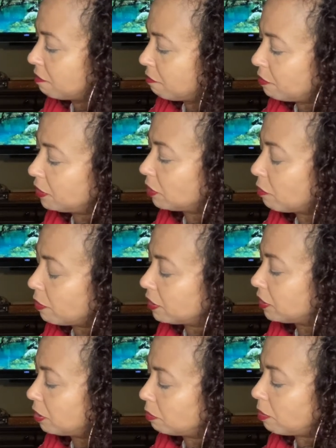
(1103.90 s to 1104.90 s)
What is
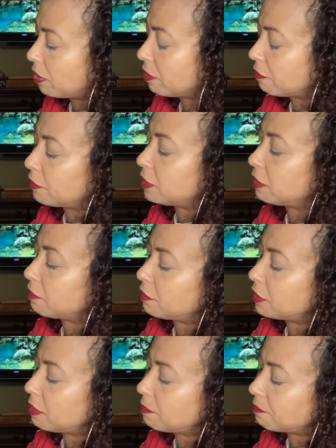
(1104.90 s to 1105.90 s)
Aquarius' partner feeling for
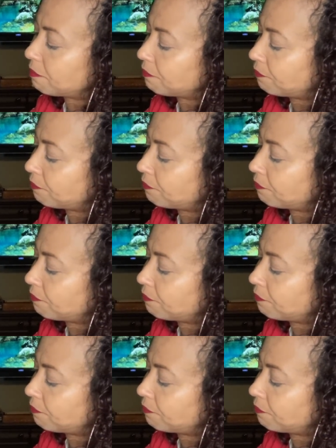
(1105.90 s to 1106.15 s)
them?